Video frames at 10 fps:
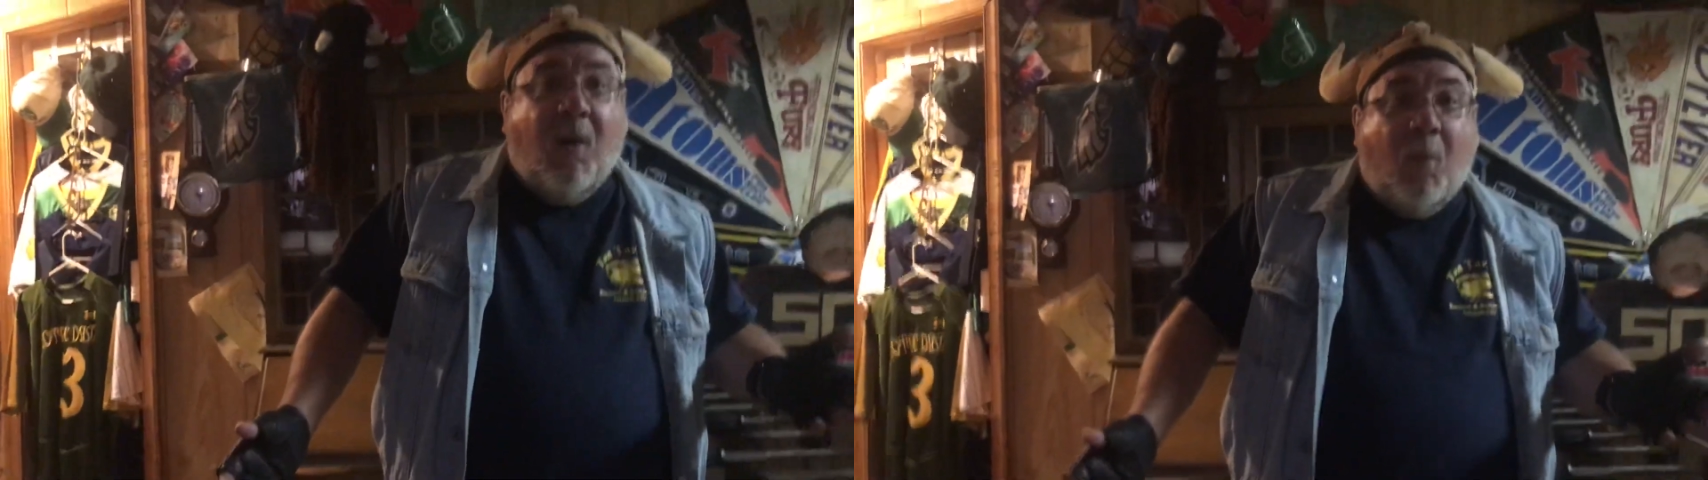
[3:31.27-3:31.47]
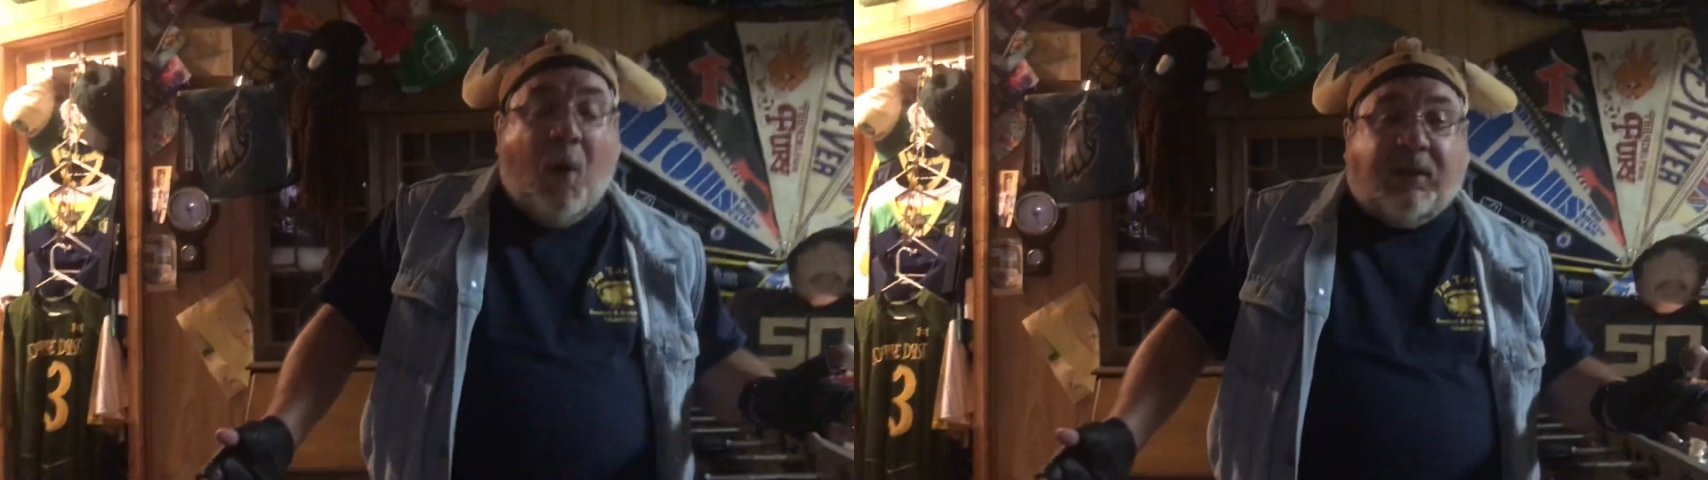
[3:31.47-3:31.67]

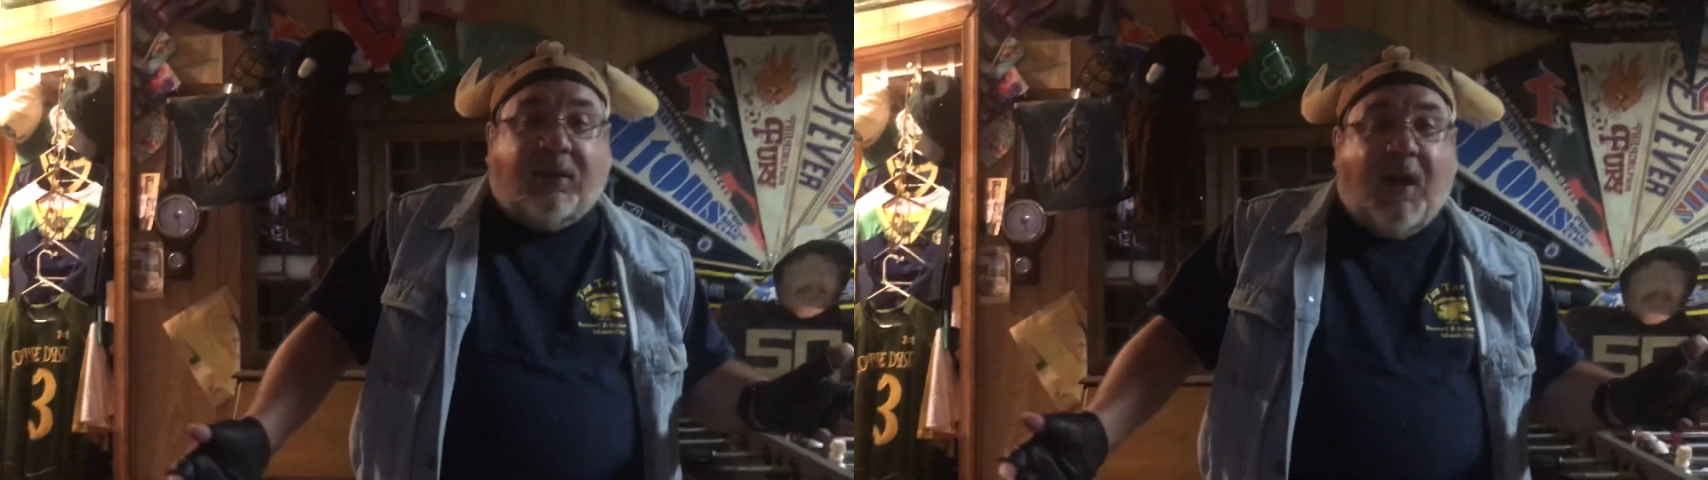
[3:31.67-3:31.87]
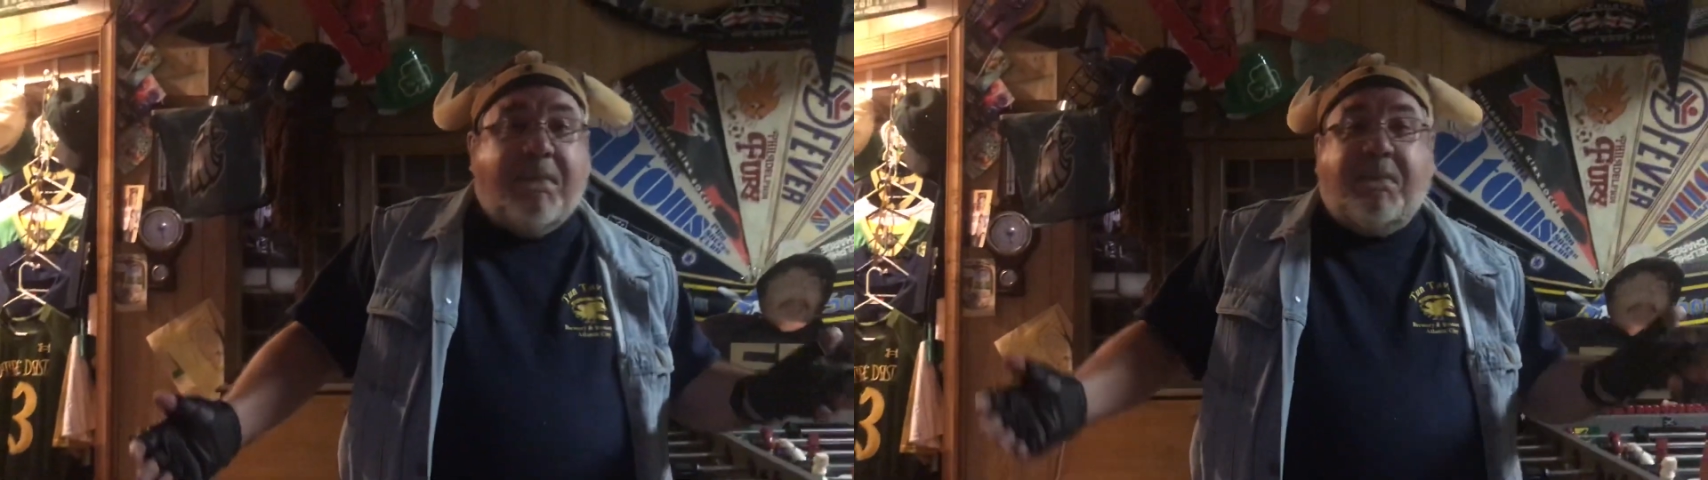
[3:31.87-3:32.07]
What
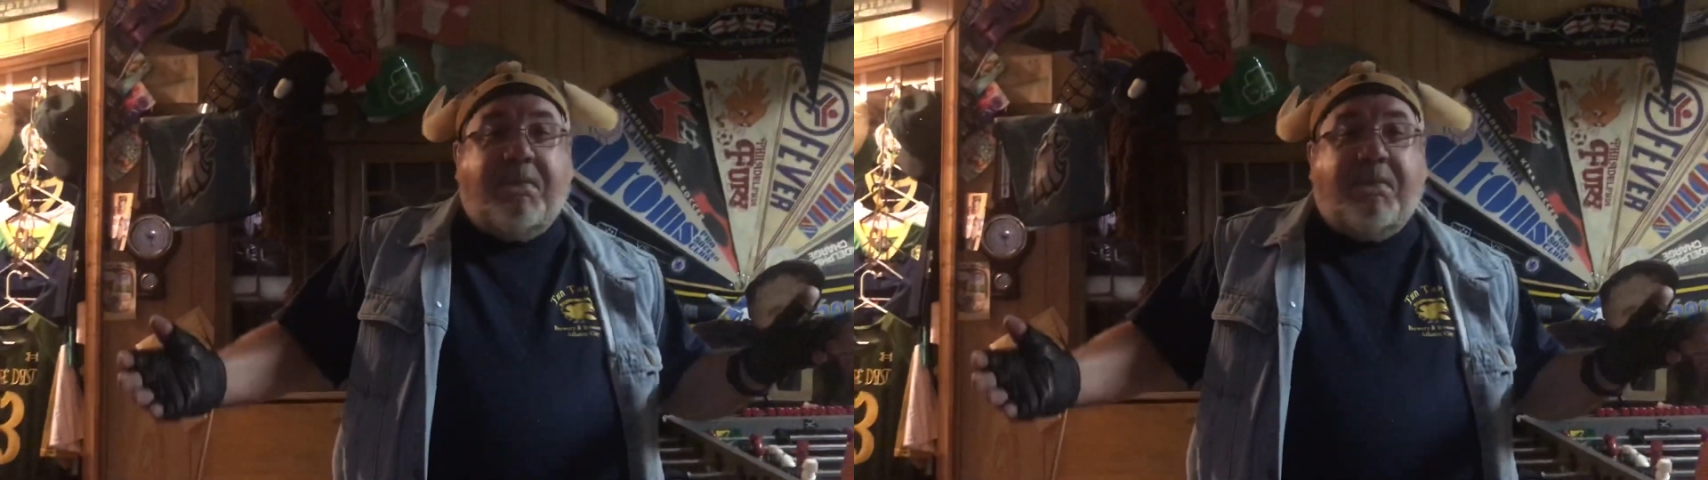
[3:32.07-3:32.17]
the